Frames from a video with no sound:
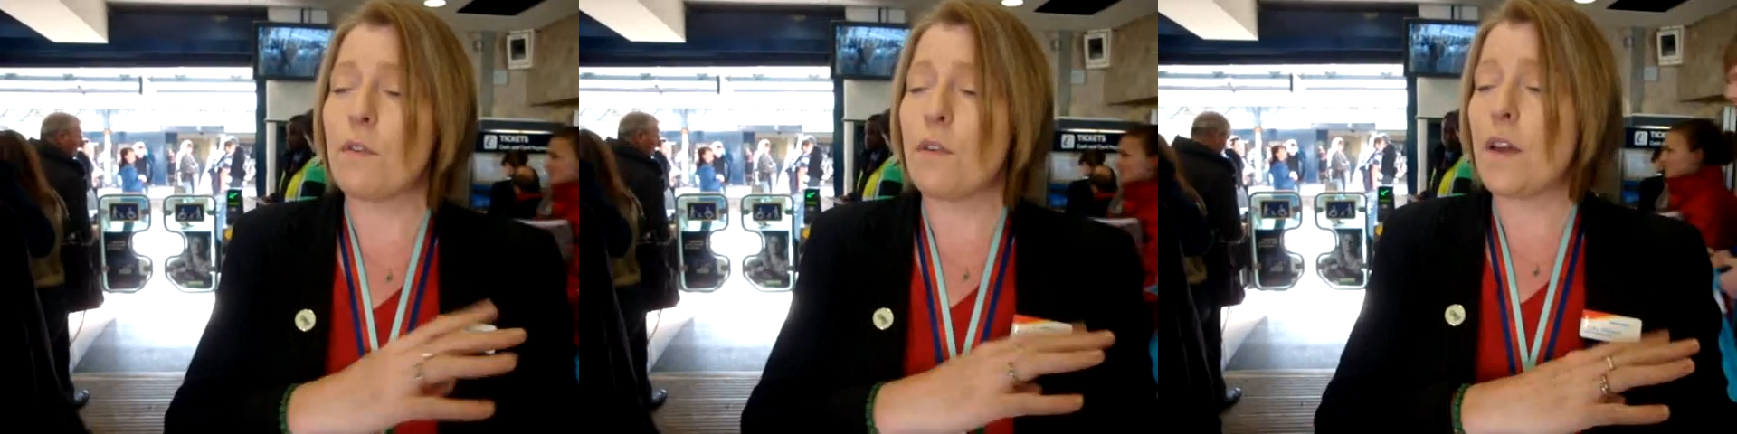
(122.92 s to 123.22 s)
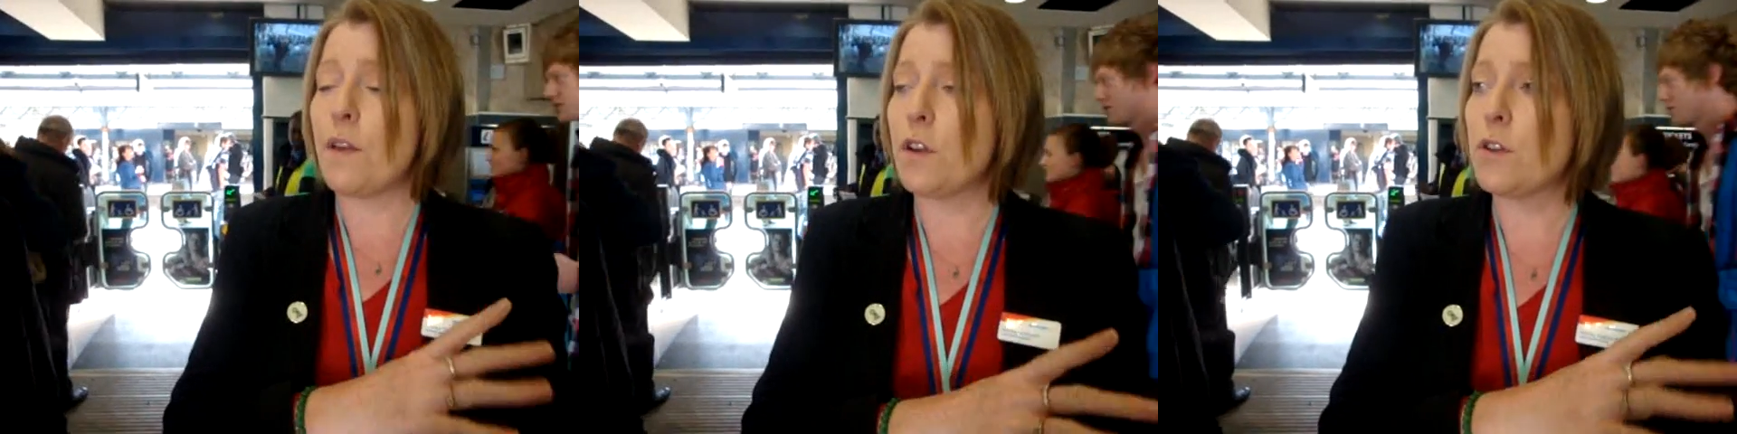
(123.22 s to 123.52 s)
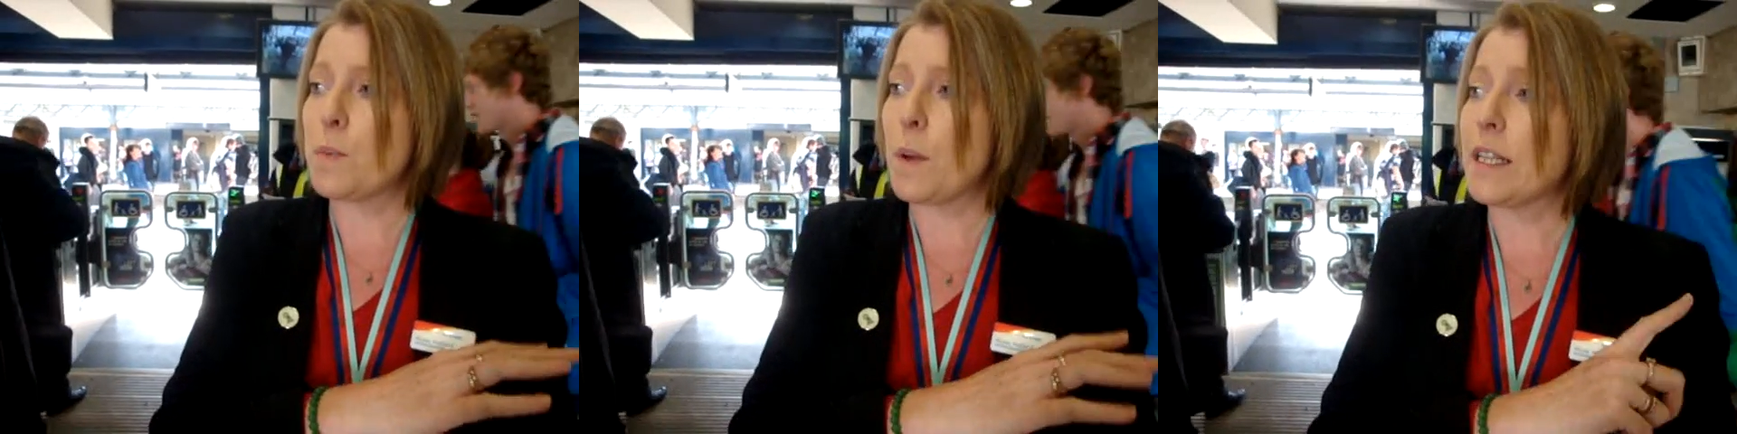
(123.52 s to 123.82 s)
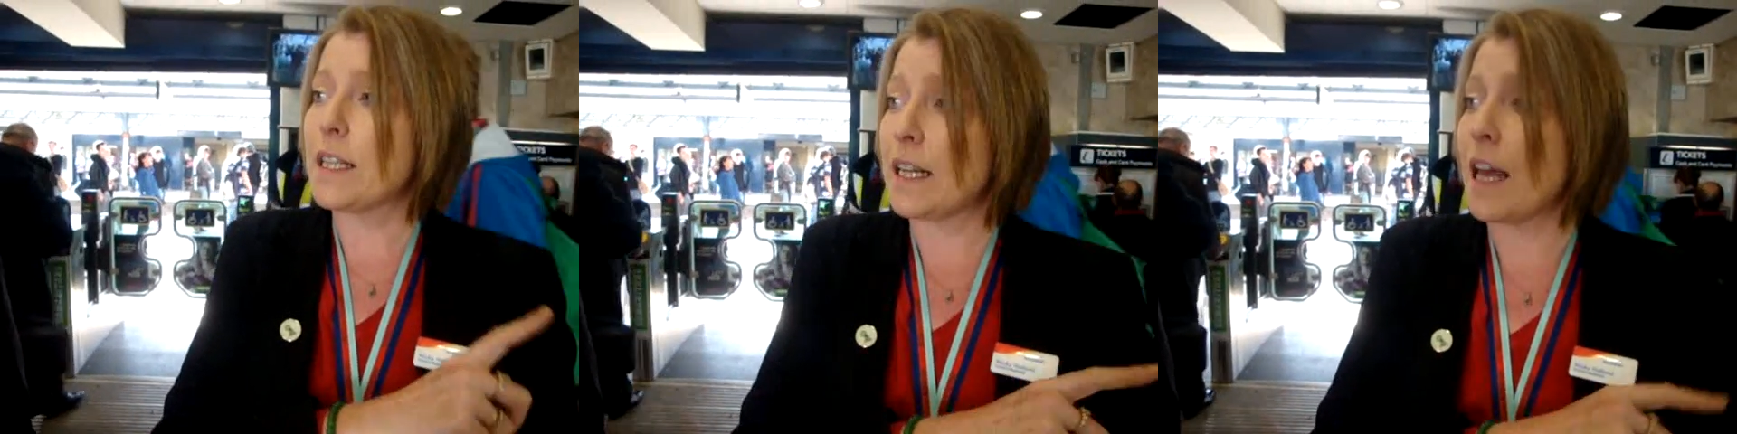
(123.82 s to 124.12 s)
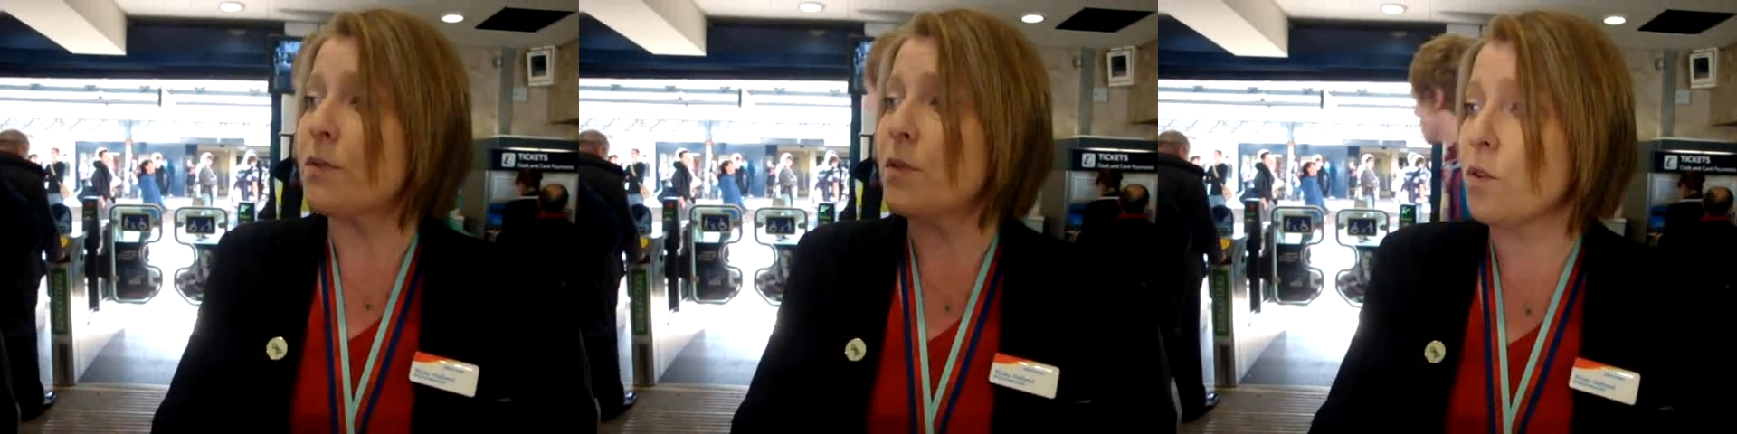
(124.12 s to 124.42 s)
have a fair few spaces
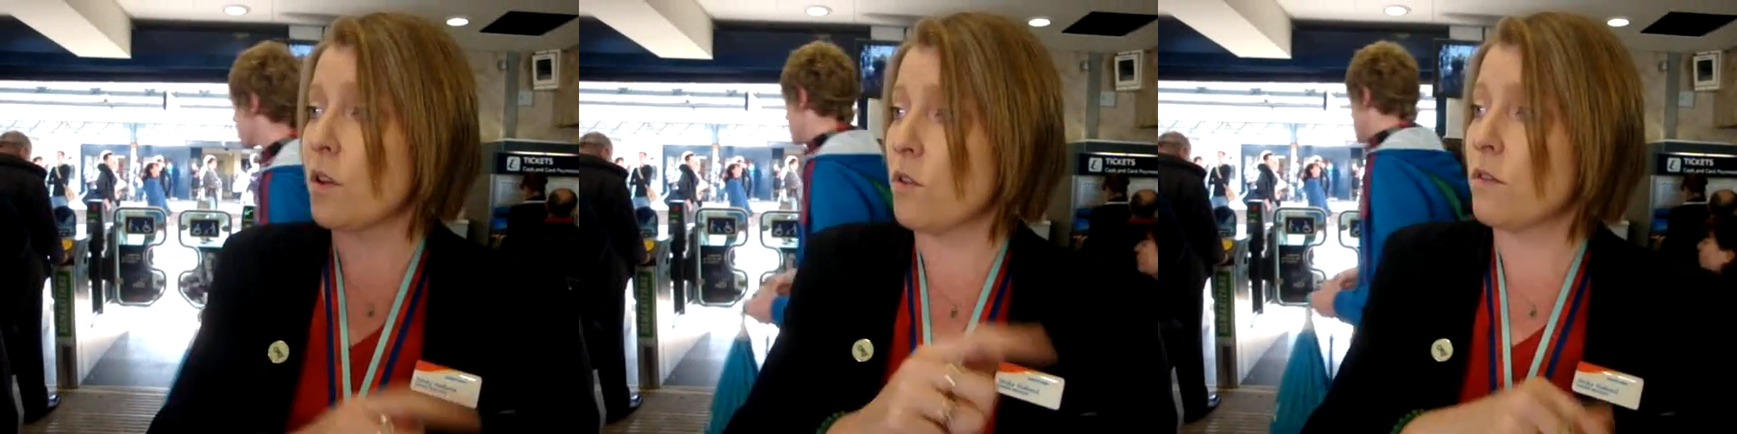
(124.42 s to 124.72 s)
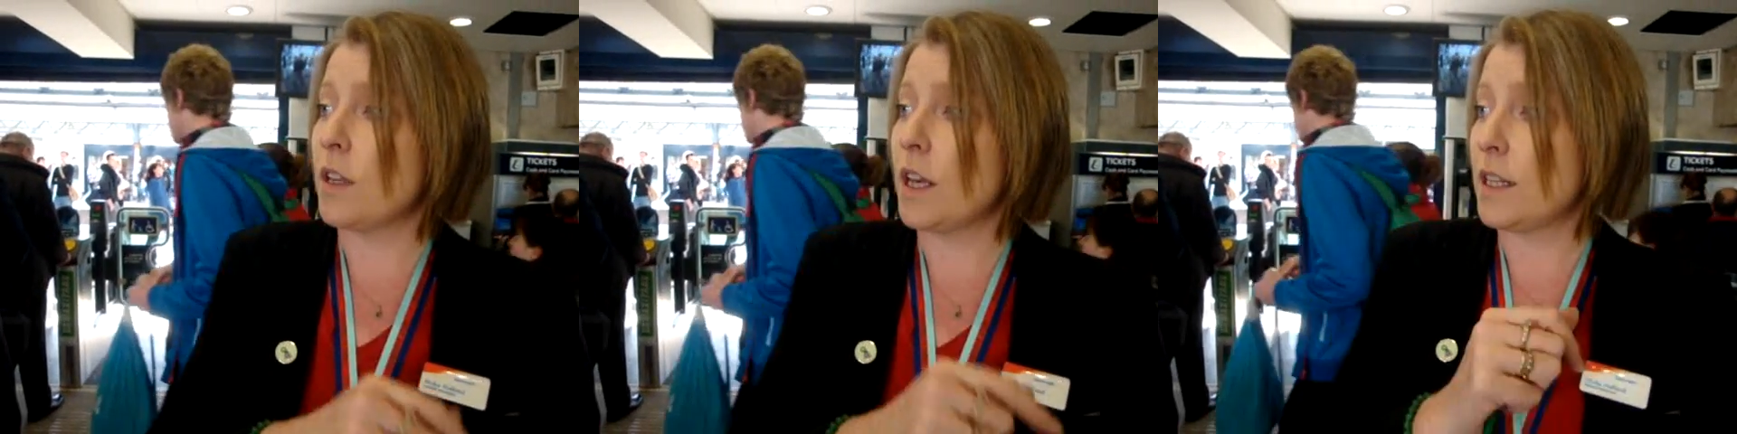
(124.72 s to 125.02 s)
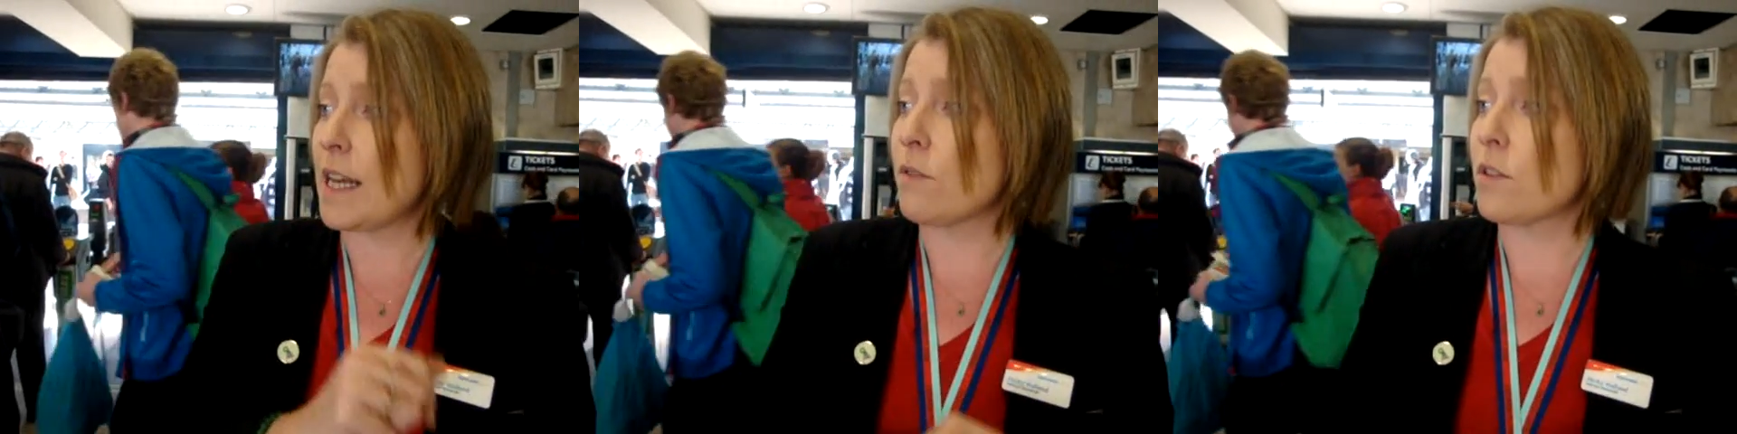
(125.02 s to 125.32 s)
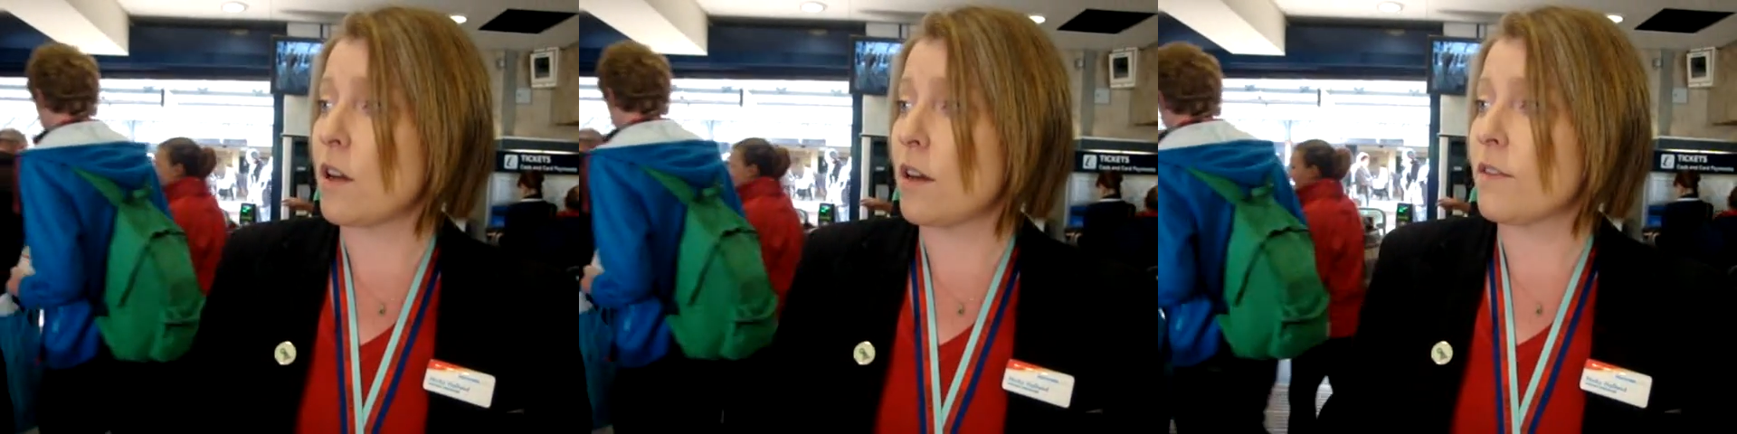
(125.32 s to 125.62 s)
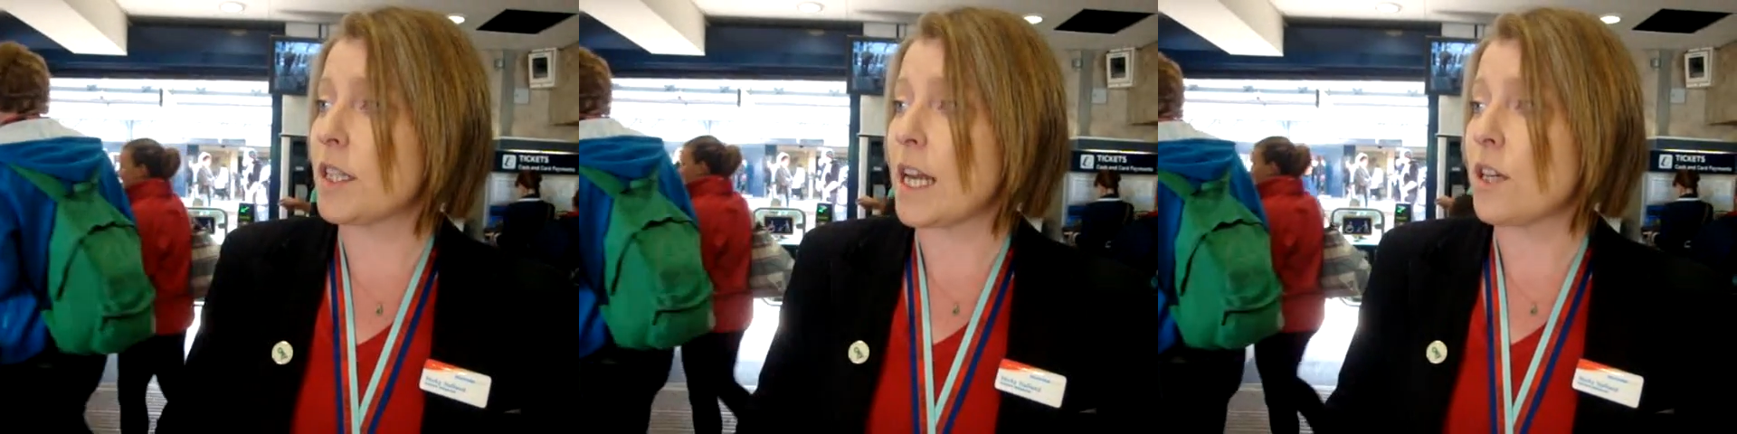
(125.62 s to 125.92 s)
left on the downside of
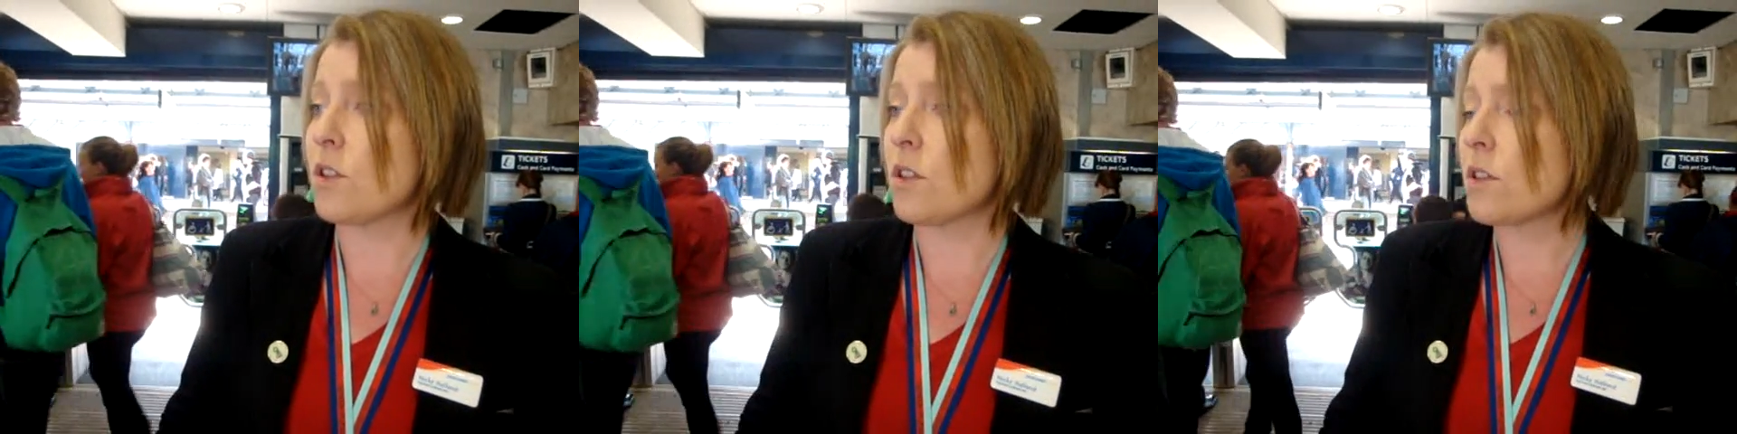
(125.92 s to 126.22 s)
the station,